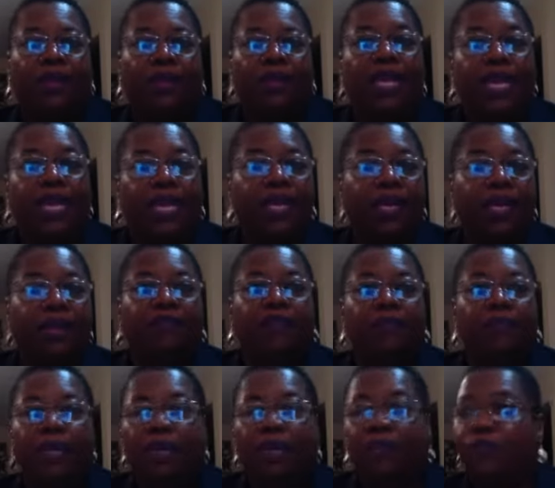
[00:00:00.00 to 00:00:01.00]
They give
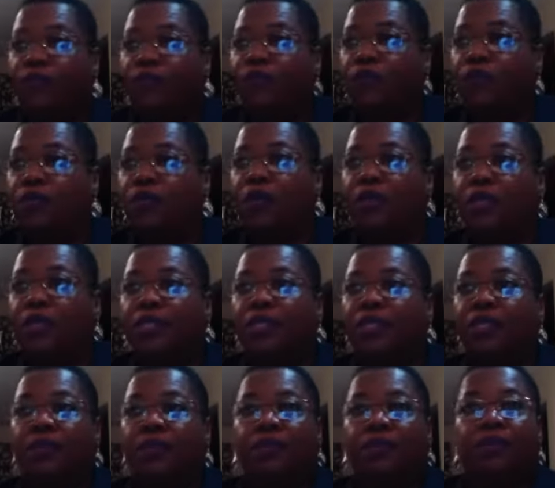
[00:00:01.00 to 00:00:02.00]
about 4
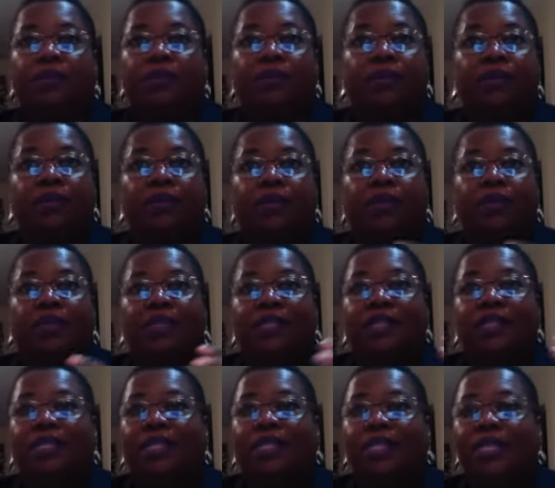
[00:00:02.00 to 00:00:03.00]
to
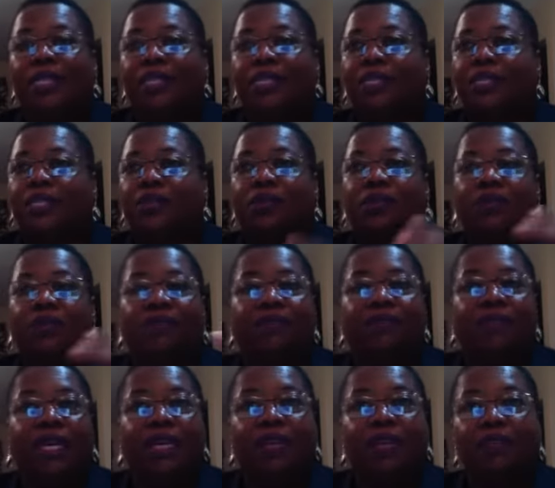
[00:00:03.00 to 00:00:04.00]
6 or
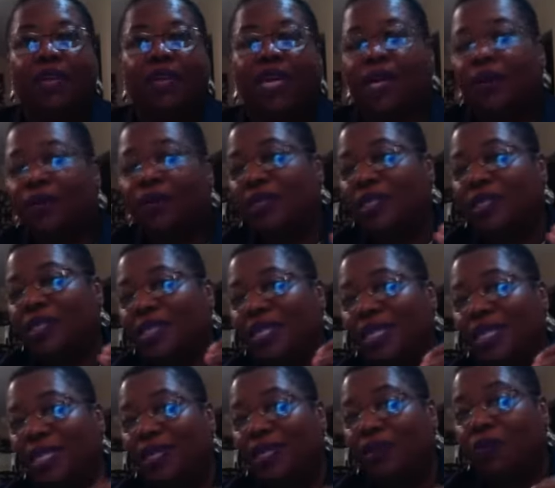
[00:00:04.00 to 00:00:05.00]
5 hours
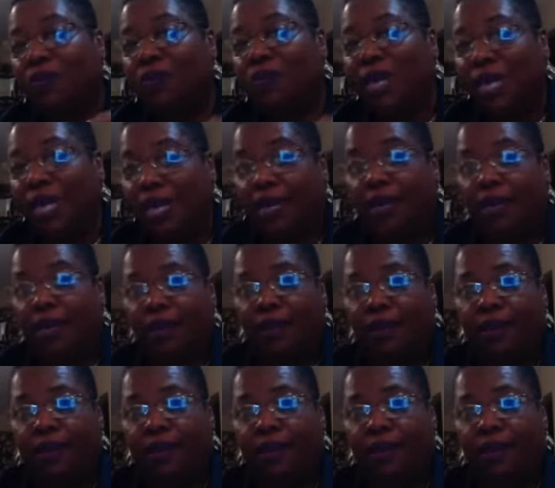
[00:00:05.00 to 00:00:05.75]
in a week,